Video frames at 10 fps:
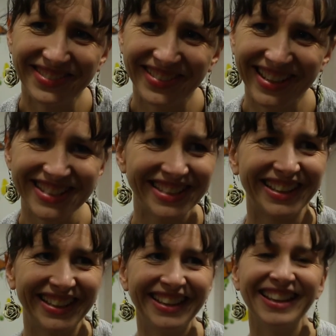
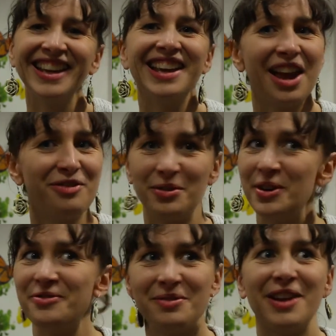Basically,
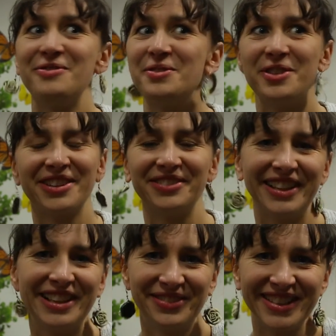everyone from every walk of
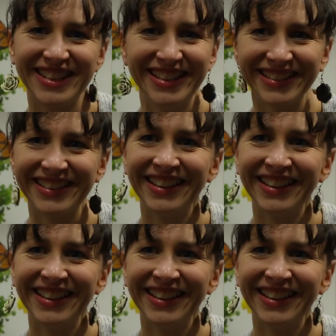life is here.